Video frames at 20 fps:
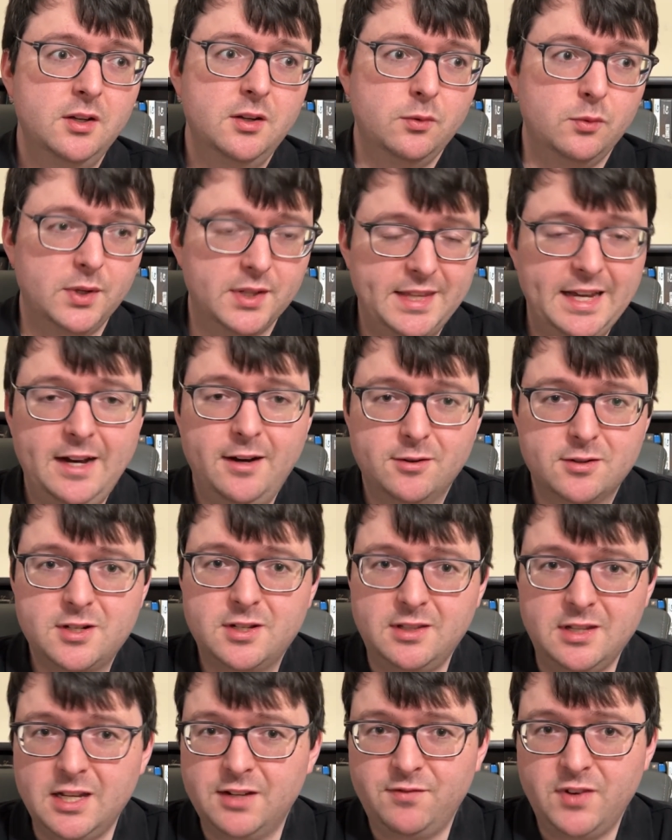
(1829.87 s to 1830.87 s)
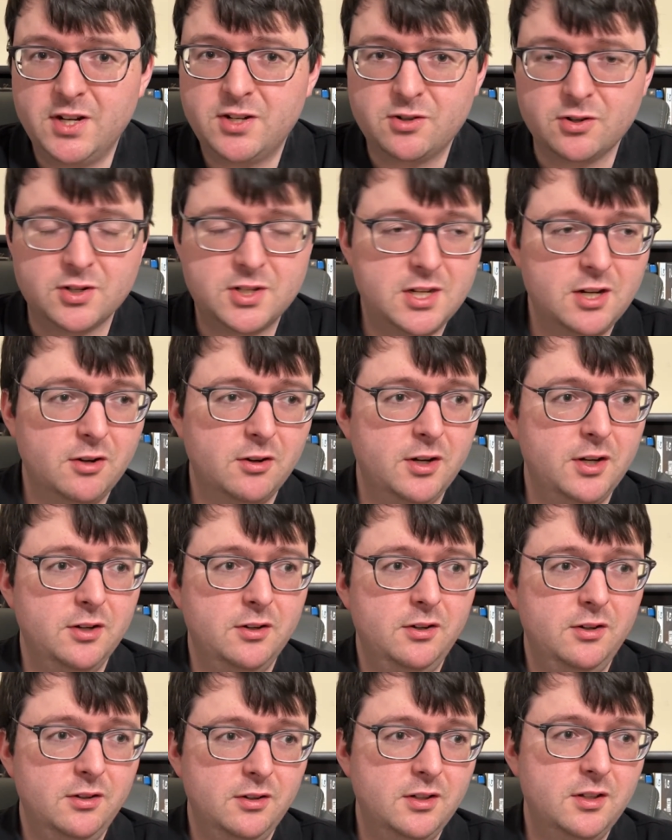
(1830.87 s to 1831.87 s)
without the adventure
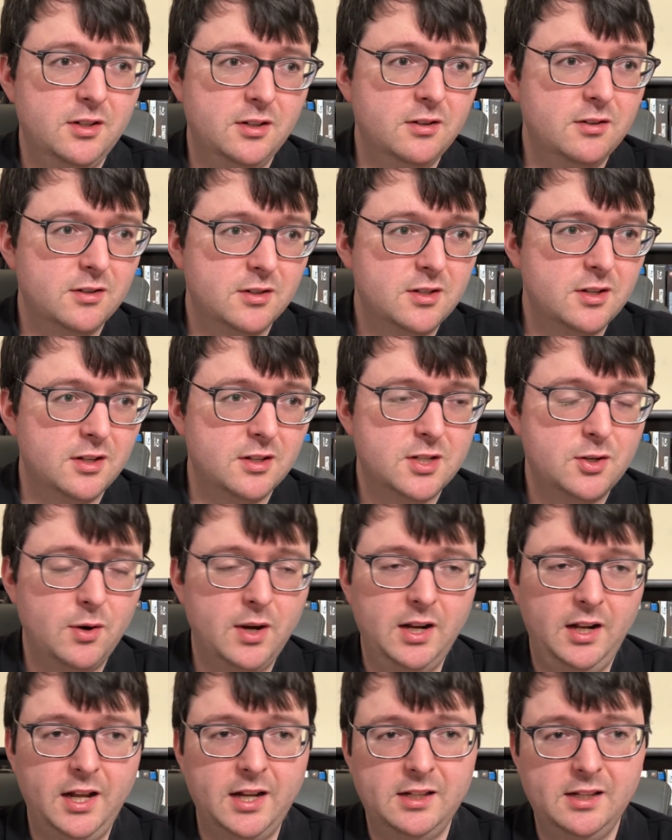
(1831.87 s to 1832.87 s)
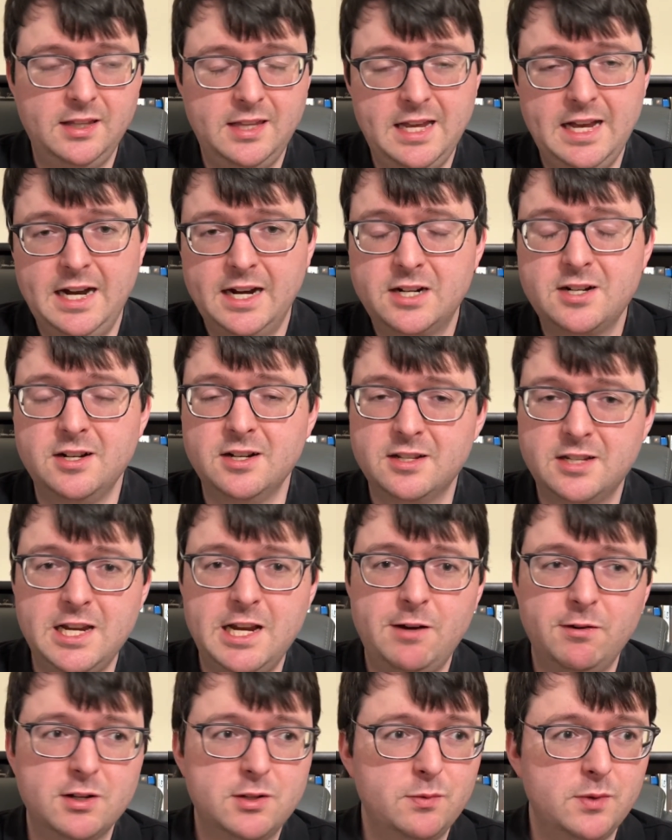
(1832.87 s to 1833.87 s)
serial, it's quite likely the action
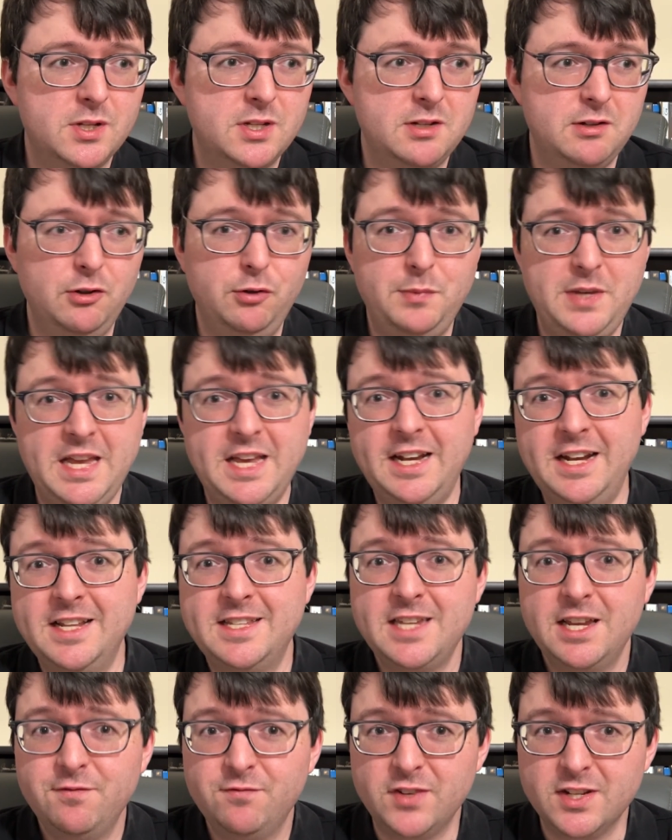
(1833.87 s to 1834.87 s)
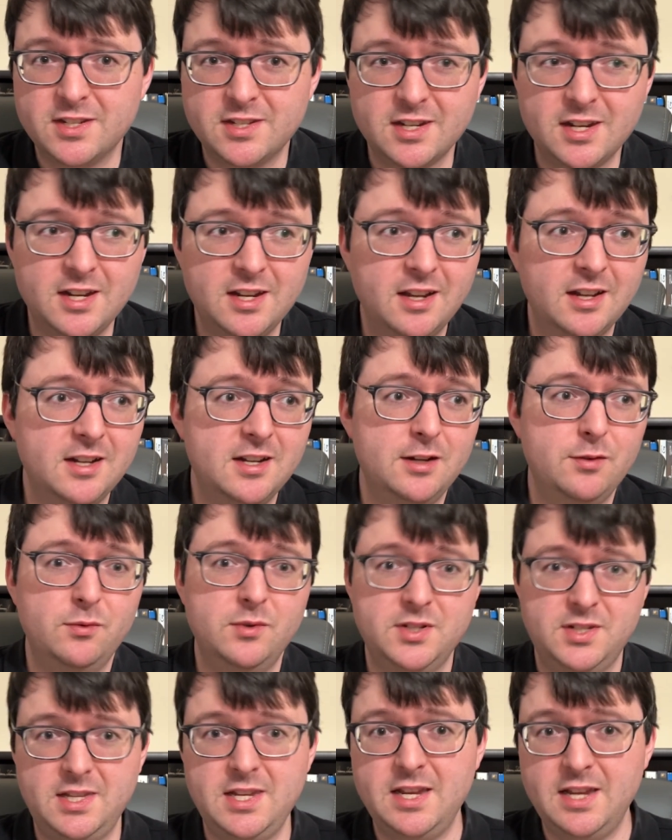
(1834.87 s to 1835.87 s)
sequence would still be in its infancy. And it
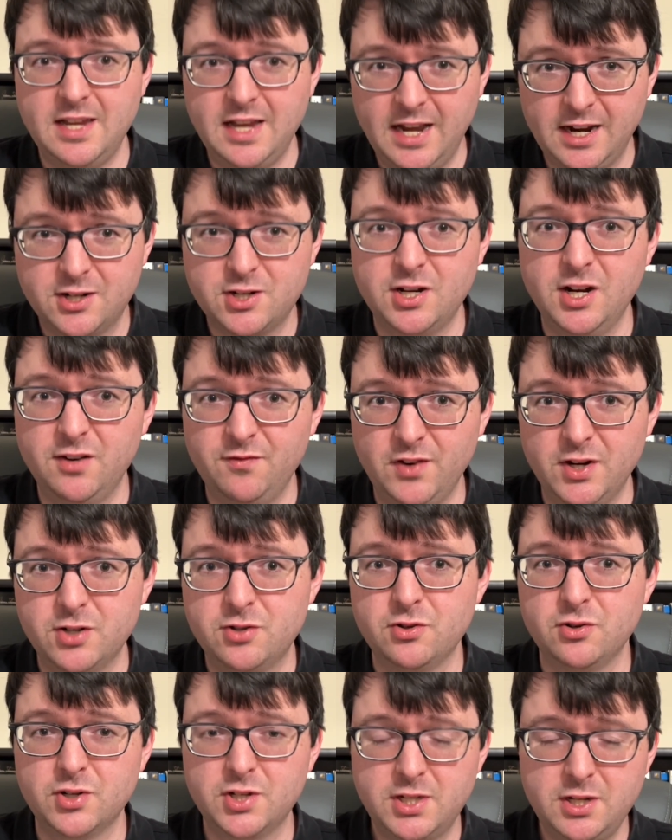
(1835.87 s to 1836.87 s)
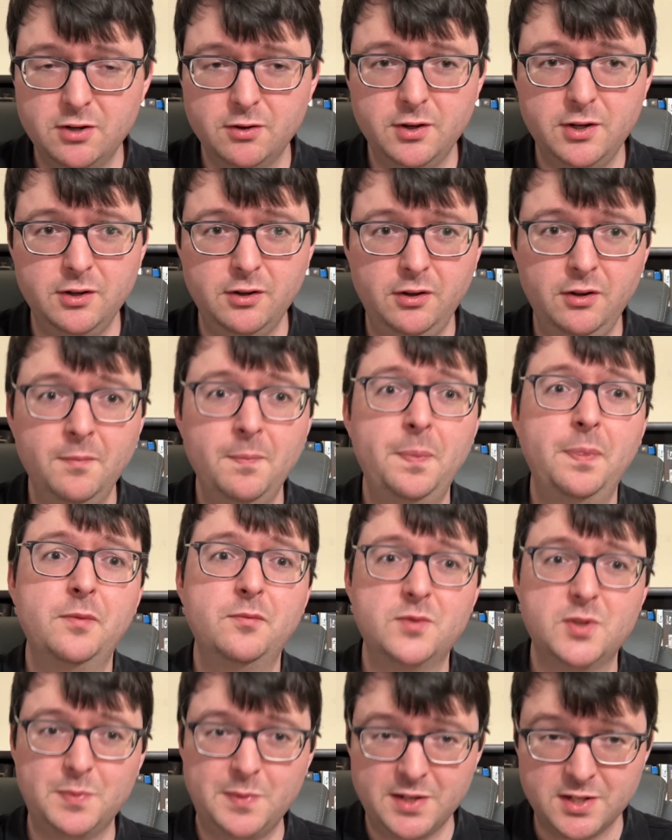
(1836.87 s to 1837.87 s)
was the action adventure serial,
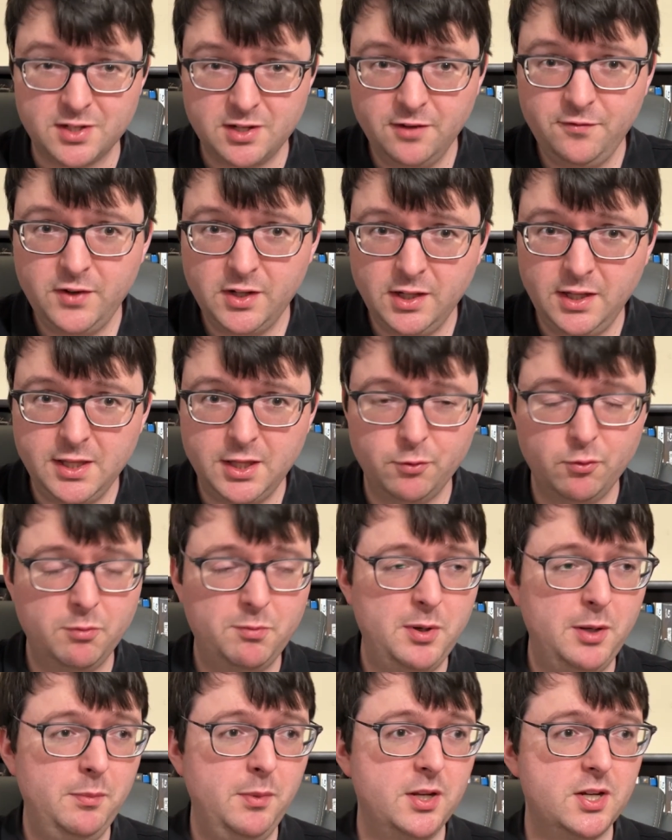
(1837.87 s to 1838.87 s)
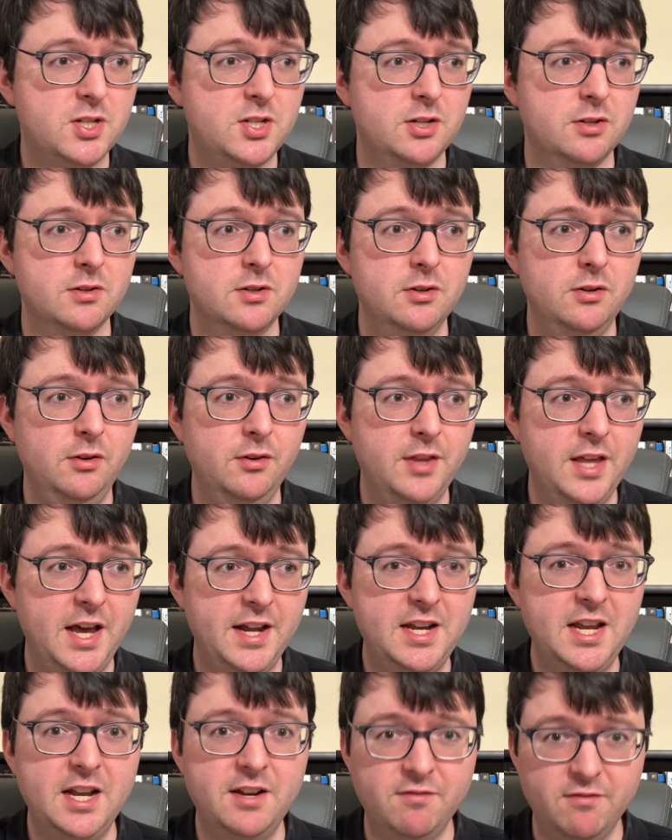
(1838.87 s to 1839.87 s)
specifically the Republic serial,
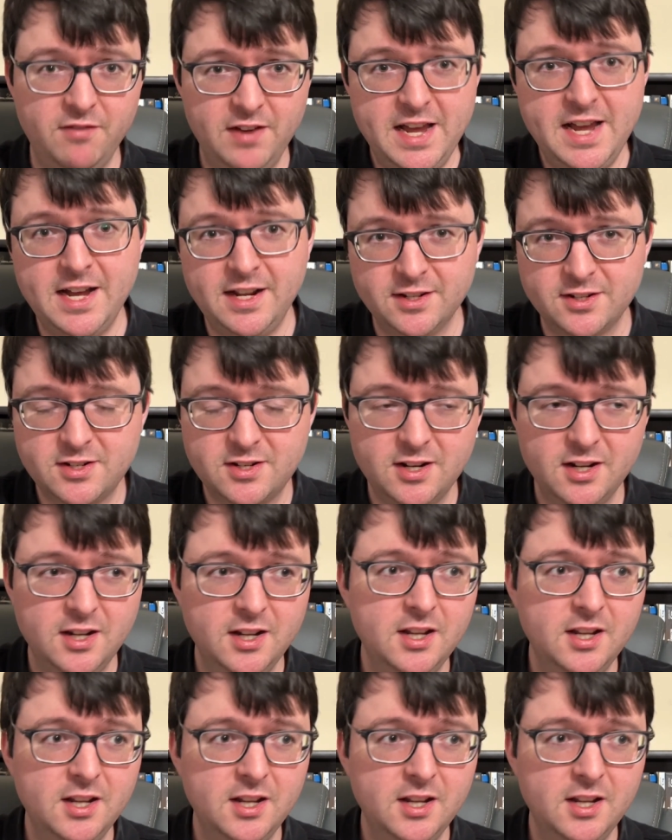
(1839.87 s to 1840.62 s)
that advanced